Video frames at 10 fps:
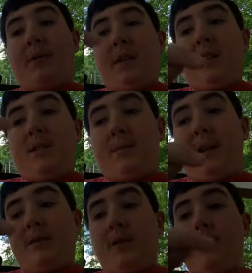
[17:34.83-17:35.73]
thinking to
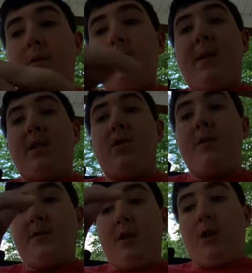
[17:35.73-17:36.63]
myself, oh my
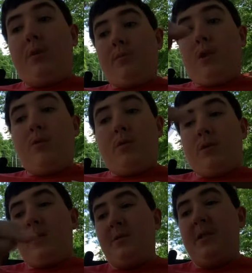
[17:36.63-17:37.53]
gosh, I hope no
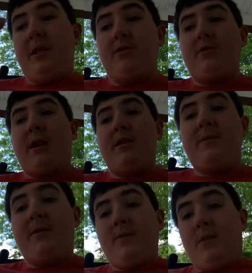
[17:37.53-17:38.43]
one comes in here trying to
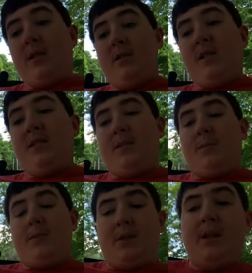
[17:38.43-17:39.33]
be funny and says
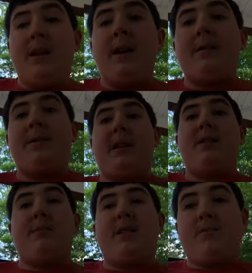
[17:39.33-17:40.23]
something that
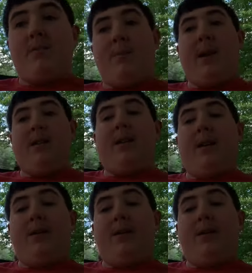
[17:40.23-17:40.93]
either makes me mad,